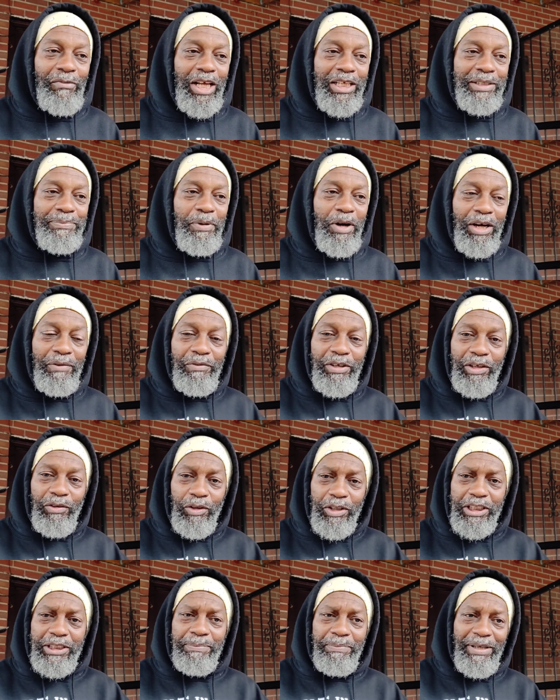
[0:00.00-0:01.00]
As part of you know
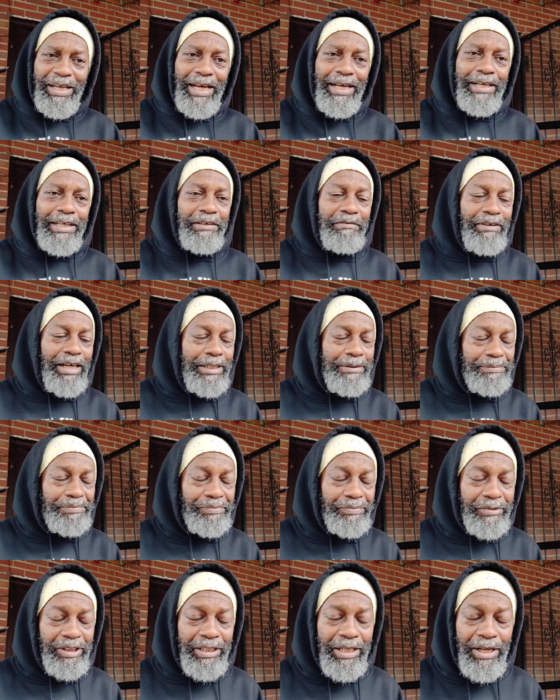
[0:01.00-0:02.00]
all this planning, right?
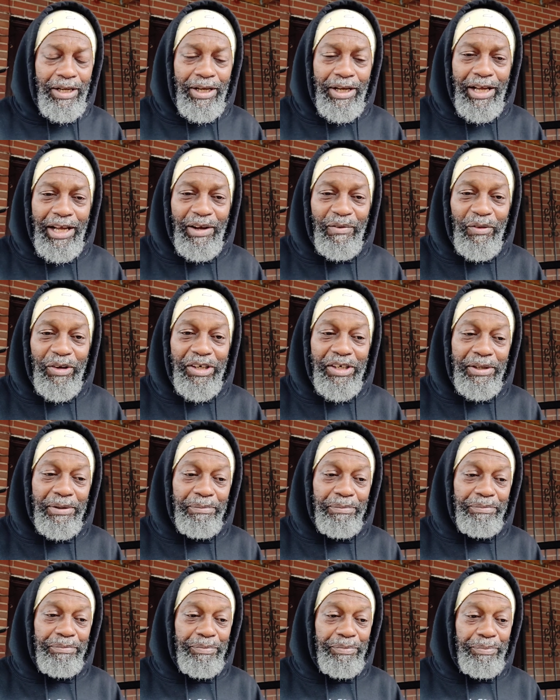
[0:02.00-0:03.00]
And one of
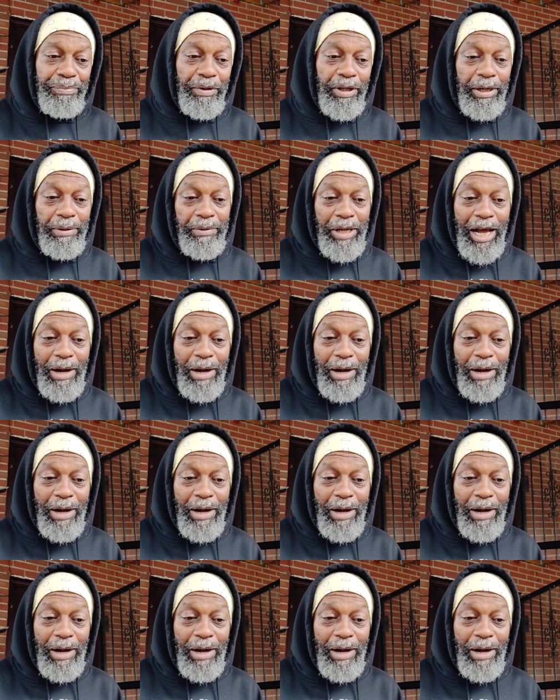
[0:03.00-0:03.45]
the well,